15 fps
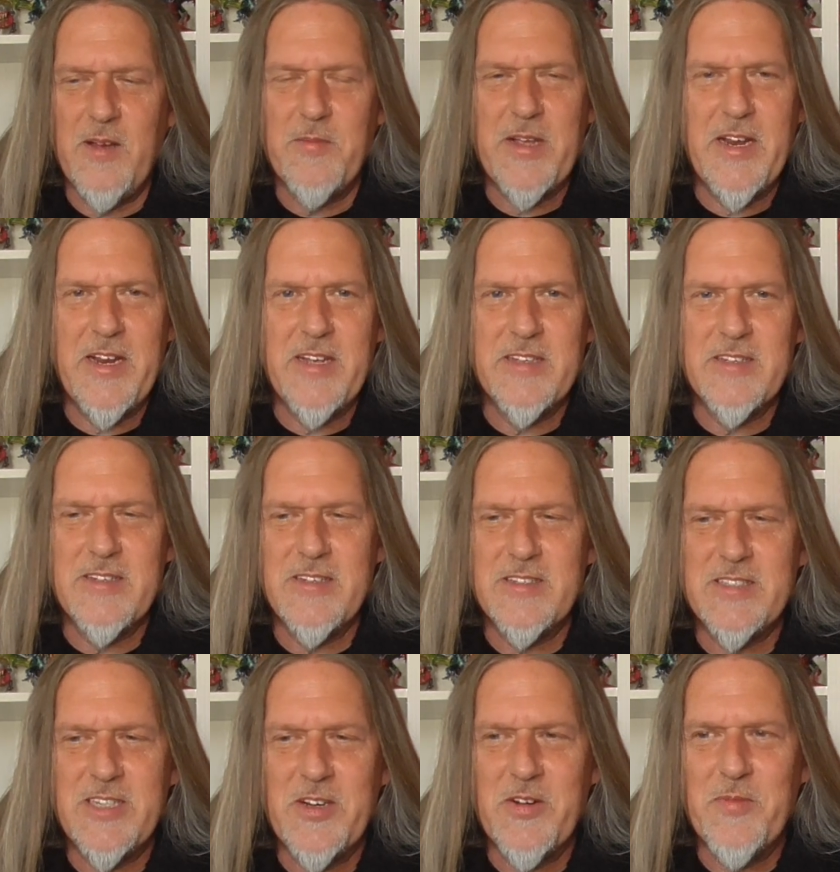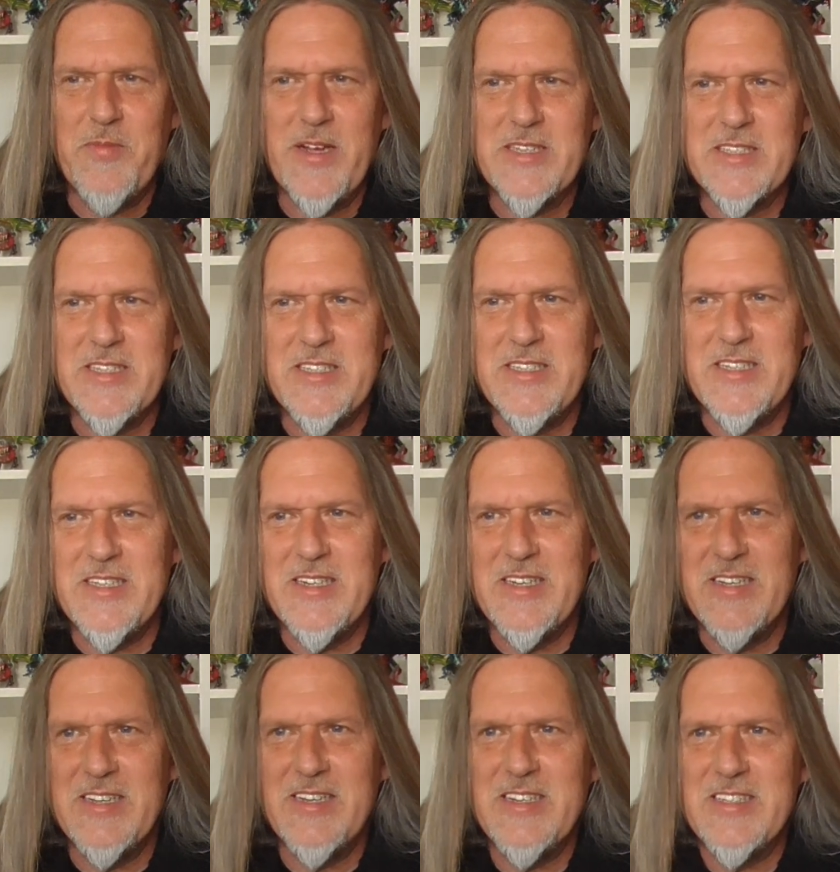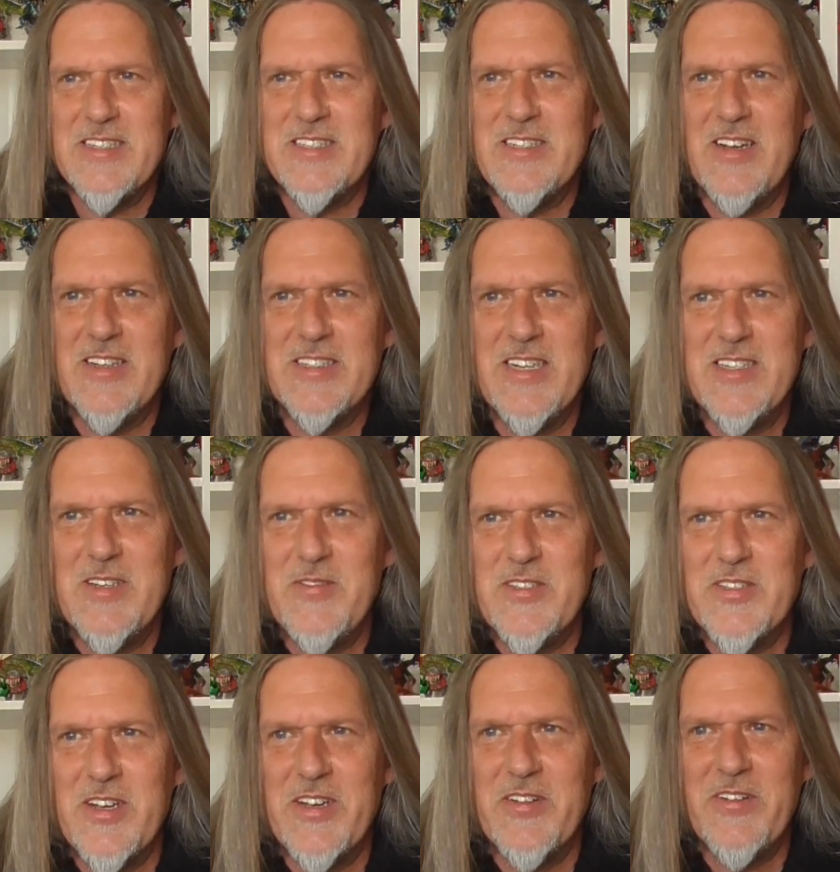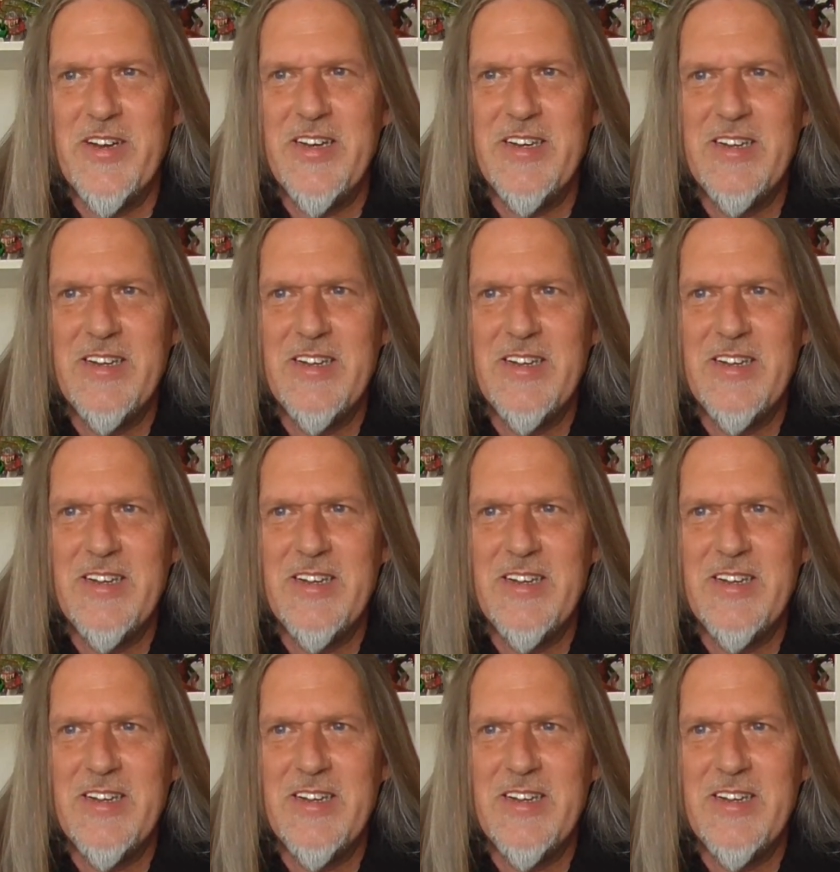getting a secret message. Just toss that to me so I can read.